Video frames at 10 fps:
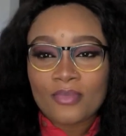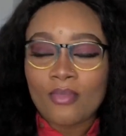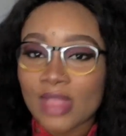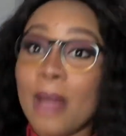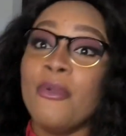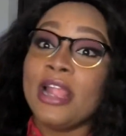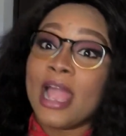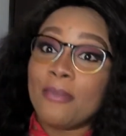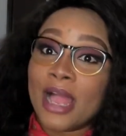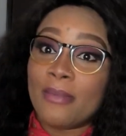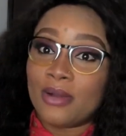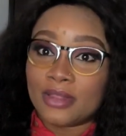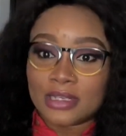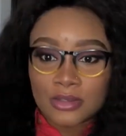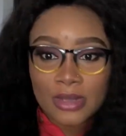I'm really hyper about
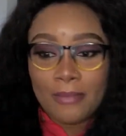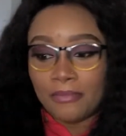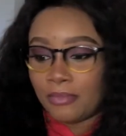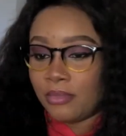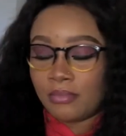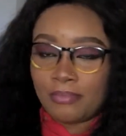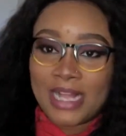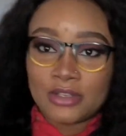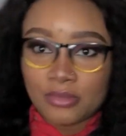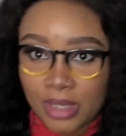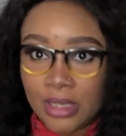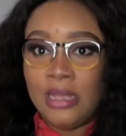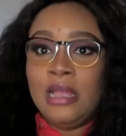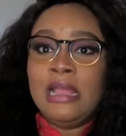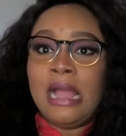this, so pardon me,
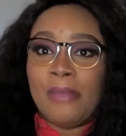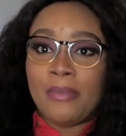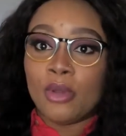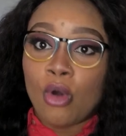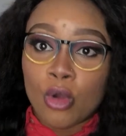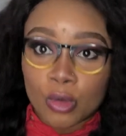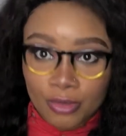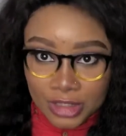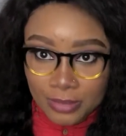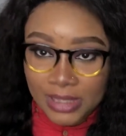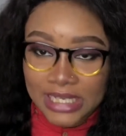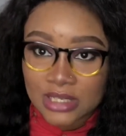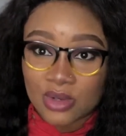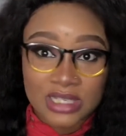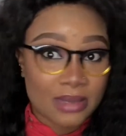I might be all over the place
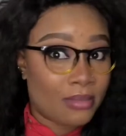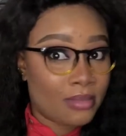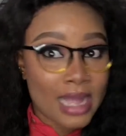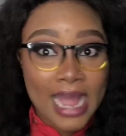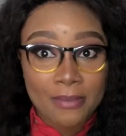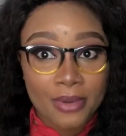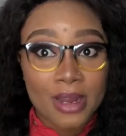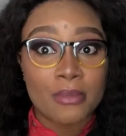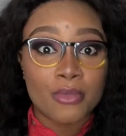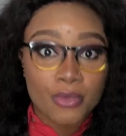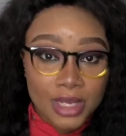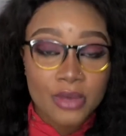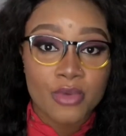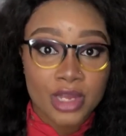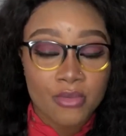because I'm
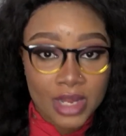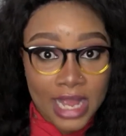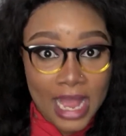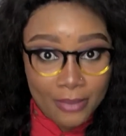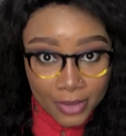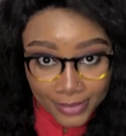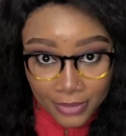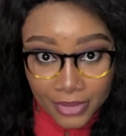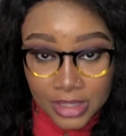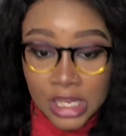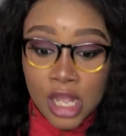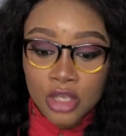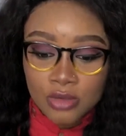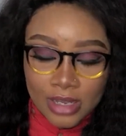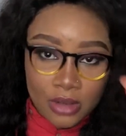really hyper about this.
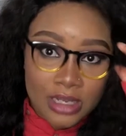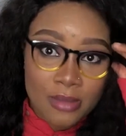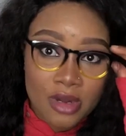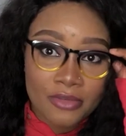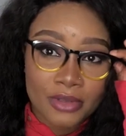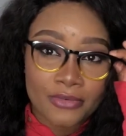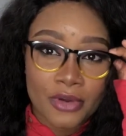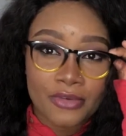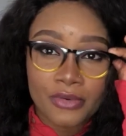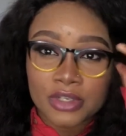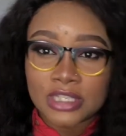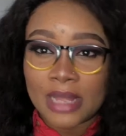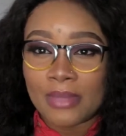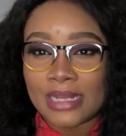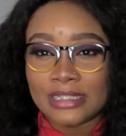So I got the camera for the very first
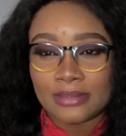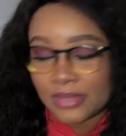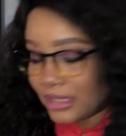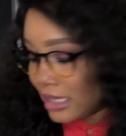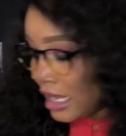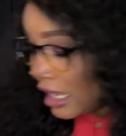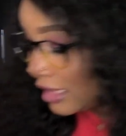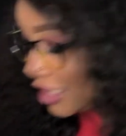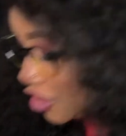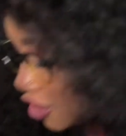time, and I like to show